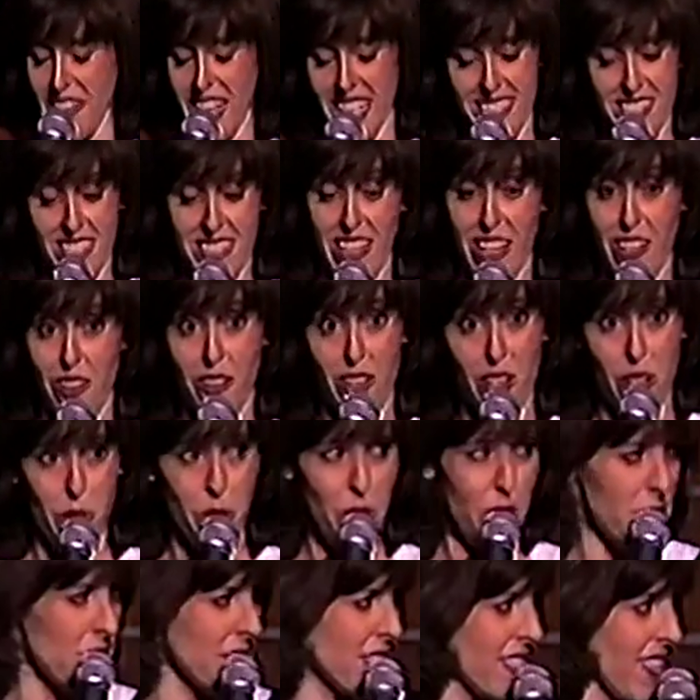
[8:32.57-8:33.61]
Did they go to
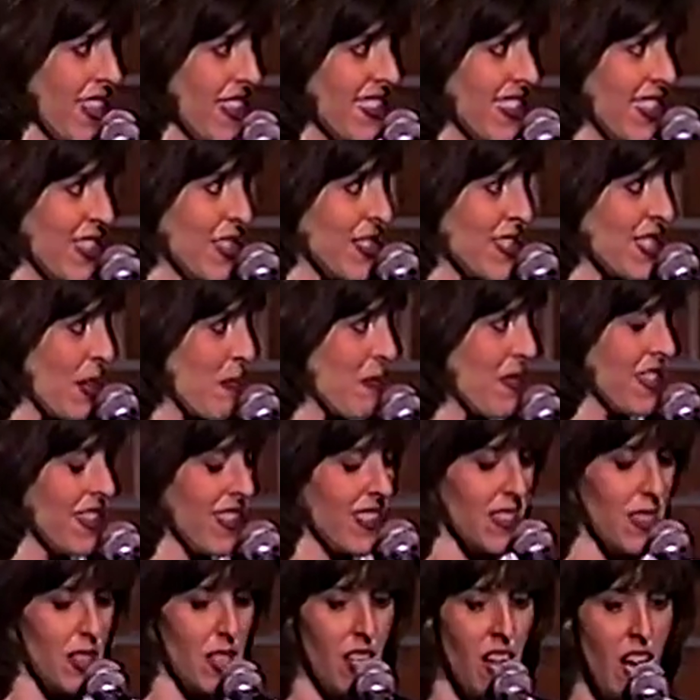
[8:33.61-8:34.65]
Hooters suddenly or
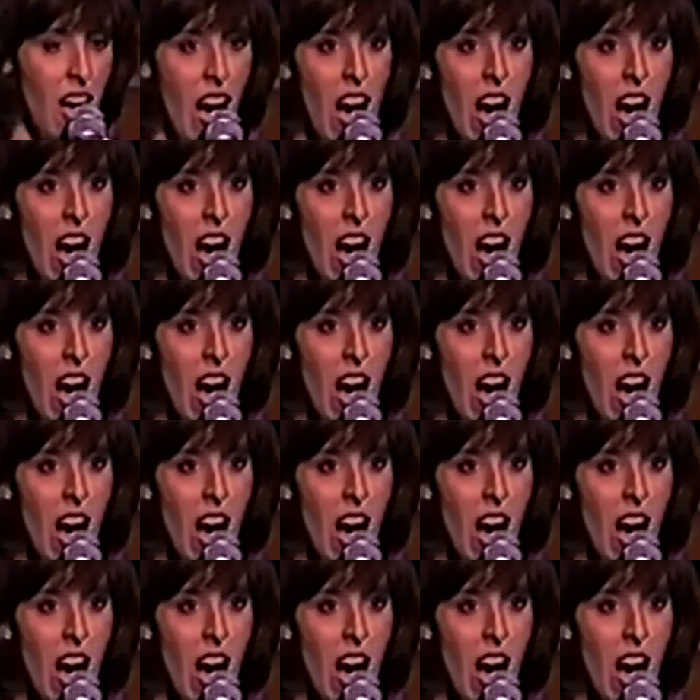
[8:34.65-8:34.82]
something?